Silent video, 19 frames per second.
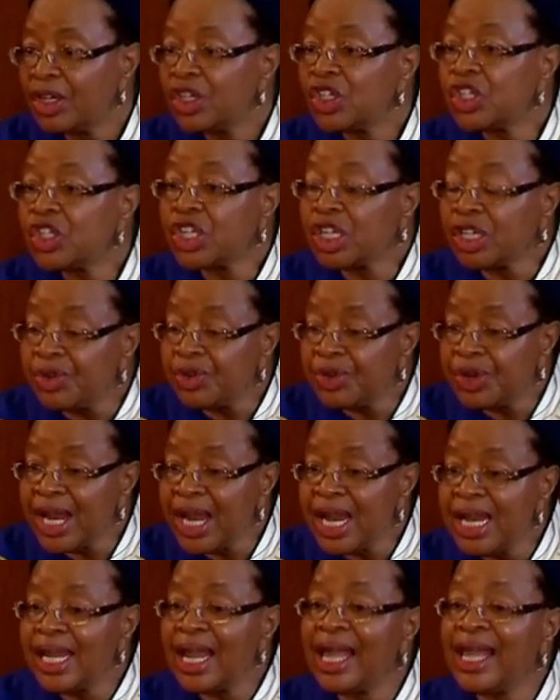
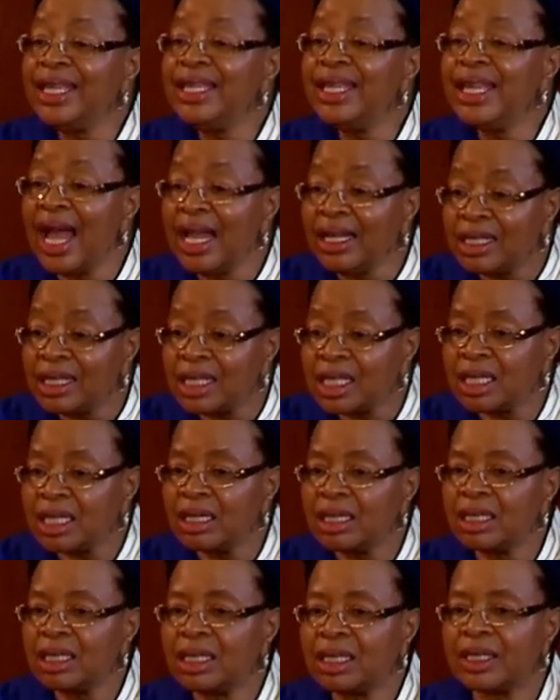Children and
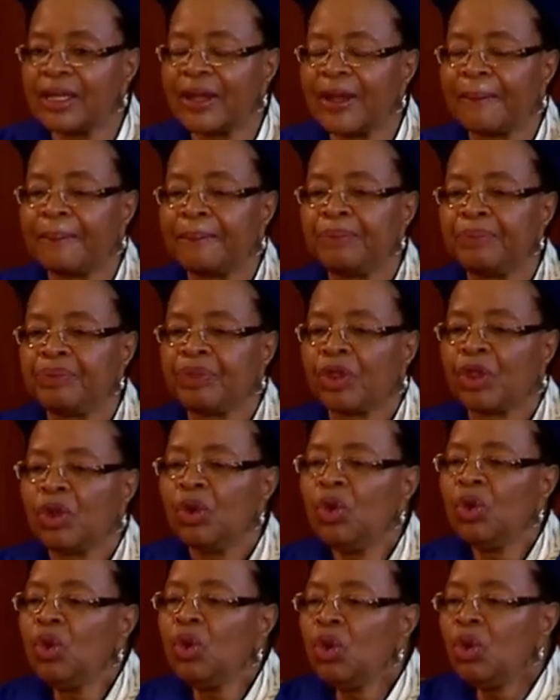youngsters
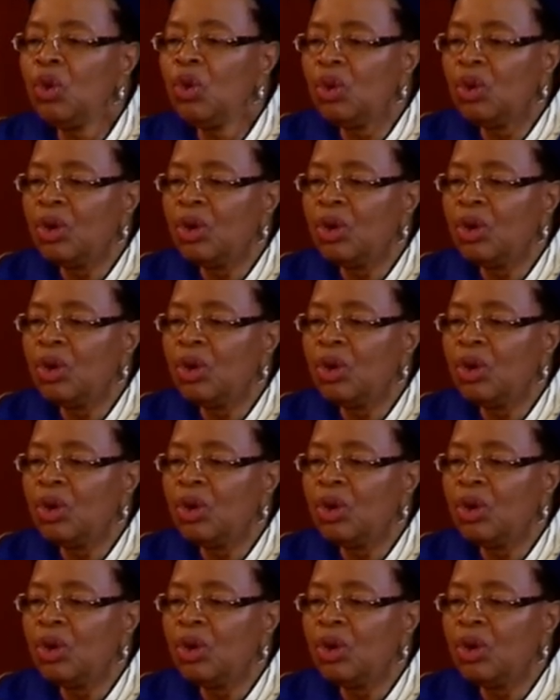who